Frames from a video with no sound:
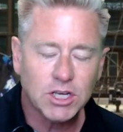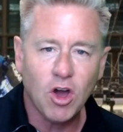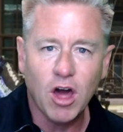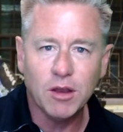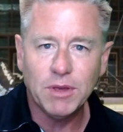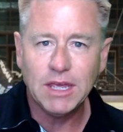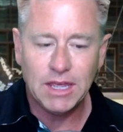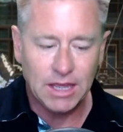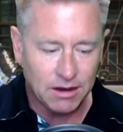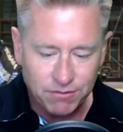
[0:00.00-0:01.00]

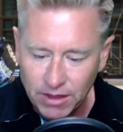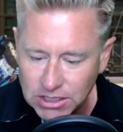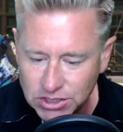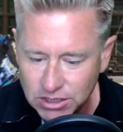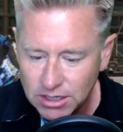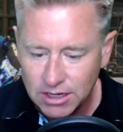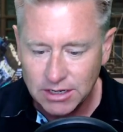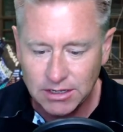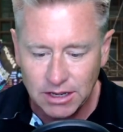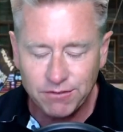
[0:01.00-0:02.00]
economy, inflation,
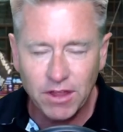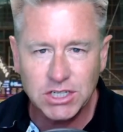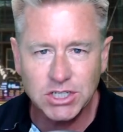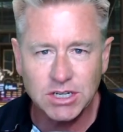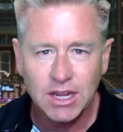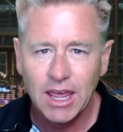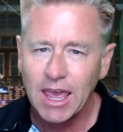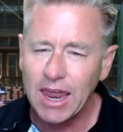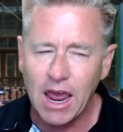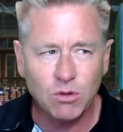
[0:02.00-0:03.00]
deflation,
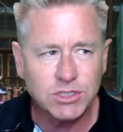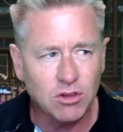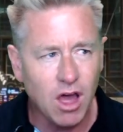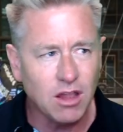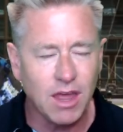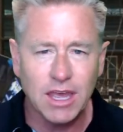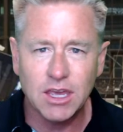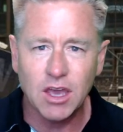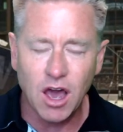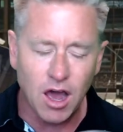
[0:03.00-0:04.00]
and how it's a lot
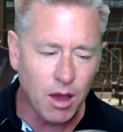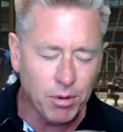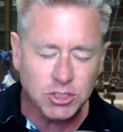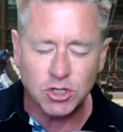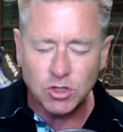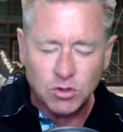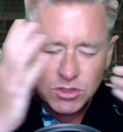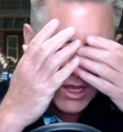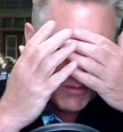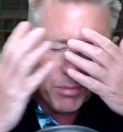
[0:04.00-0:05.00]
like uh, a bunch of
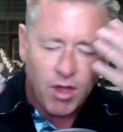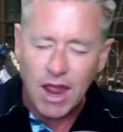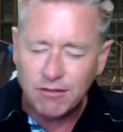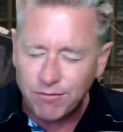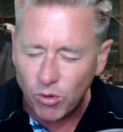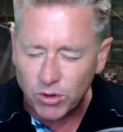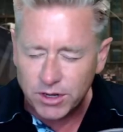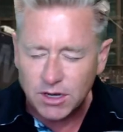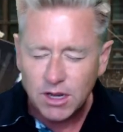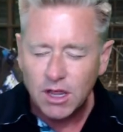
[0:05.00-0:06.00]
dudes like
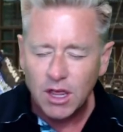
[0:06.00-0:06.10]
blindfolded,